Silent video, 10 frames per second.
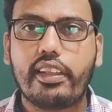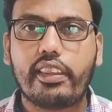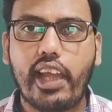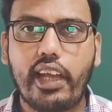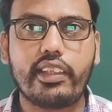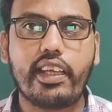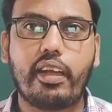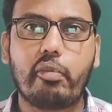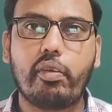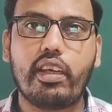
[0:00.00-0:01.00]
that
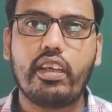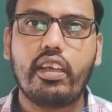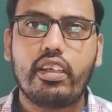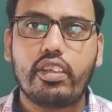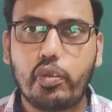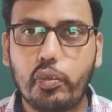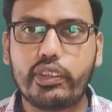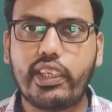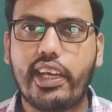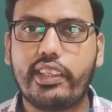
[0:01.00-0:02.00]
can be
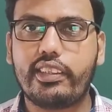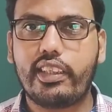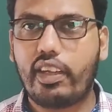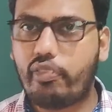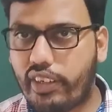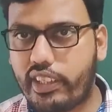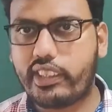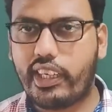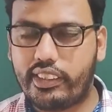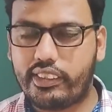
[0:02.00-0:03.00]
used as
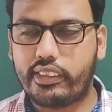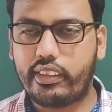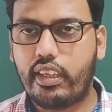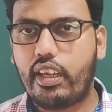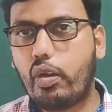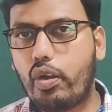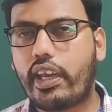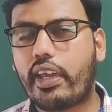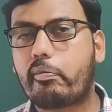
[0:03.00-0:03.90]
refrigerants. Okay,